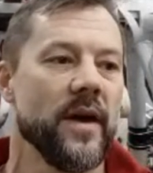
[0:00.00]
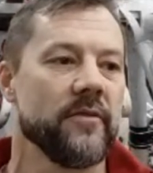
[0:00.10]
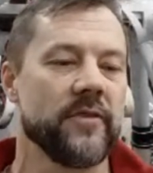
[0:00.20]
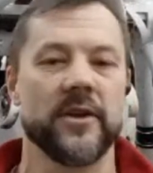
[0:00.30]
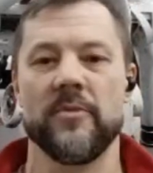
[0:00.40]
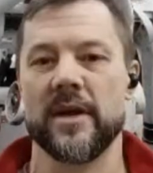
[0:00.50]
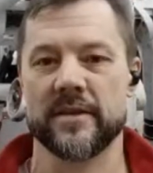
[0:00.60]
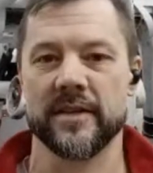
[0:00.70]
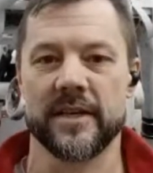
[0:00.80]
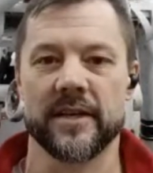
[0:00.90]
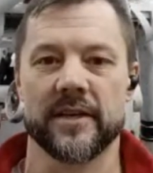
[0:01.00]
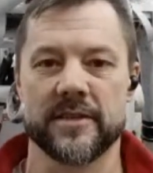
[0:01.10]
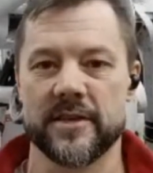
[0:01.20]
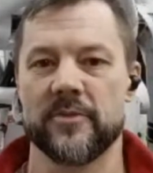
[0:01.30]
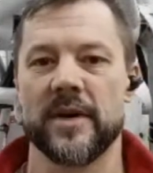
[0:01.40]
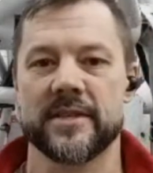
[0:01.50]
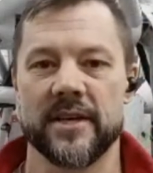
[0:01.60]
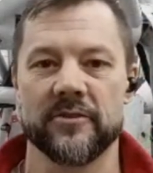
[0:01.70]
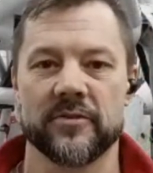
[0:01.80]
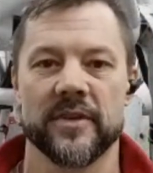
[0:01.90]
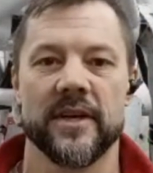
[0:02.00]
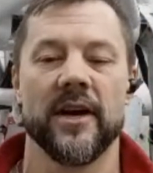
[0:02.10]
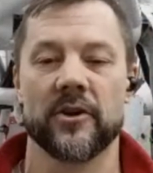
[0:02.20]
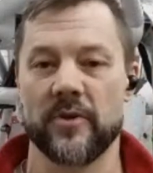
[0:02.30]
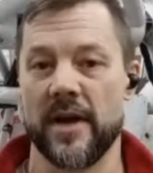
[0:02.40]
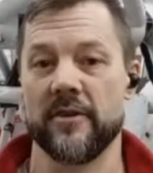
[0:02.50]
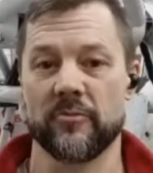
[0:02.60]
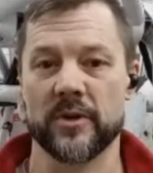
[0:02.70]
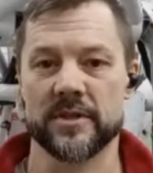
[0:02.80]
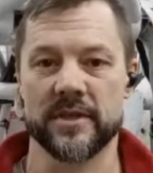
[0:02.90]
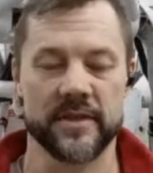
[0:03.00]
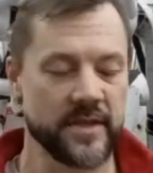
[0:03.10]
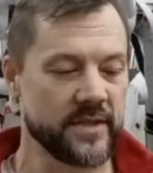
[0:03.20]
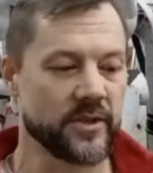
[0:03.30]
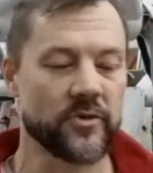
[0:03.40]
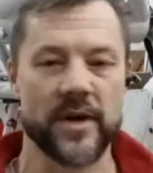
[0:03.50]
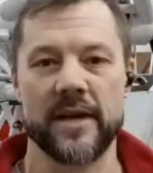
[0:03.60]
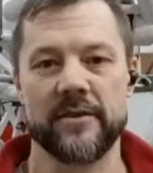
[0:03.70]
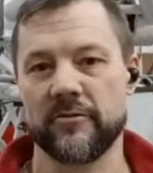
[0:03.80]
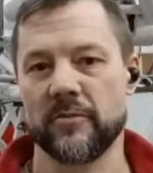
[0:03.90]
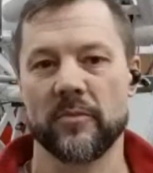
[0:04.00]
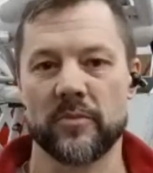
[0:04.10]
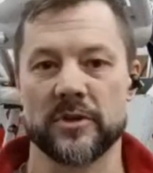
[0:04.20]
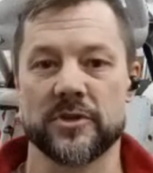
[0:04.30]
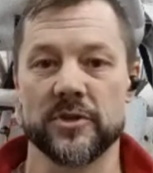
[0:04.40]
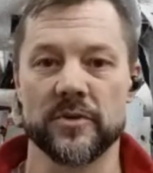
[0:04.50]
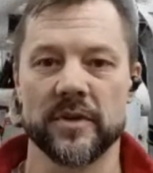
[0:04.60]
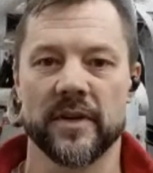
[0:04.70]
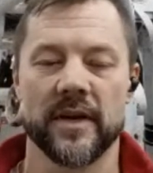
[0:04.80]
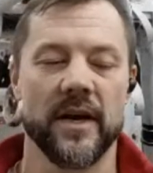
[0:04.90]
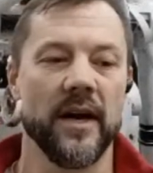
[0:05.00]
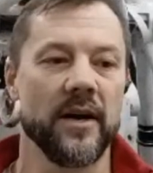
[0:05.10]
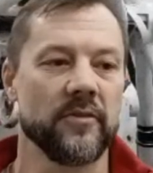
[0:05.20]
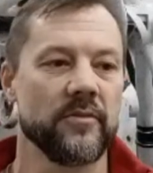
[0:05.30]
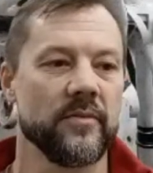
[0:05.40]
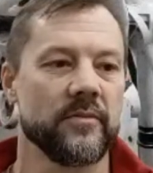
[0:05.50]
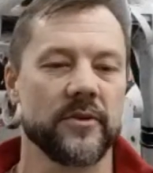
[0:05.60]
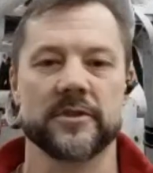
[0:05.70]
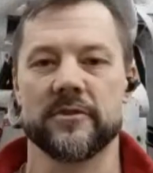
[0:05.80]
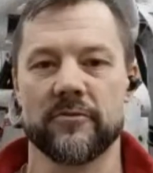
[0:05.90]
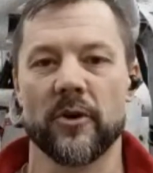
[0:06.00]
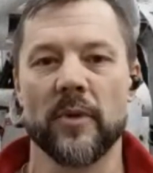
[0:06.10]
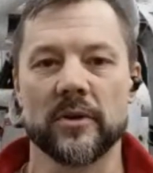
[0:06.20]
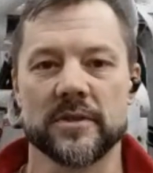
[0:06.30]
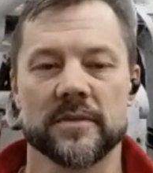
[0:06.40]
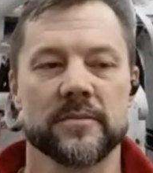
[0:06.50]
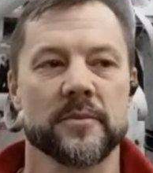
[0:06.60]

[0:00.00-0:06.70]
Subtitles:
fundamentally consider myself a creative person. That's a creative pursuit, first and foremost.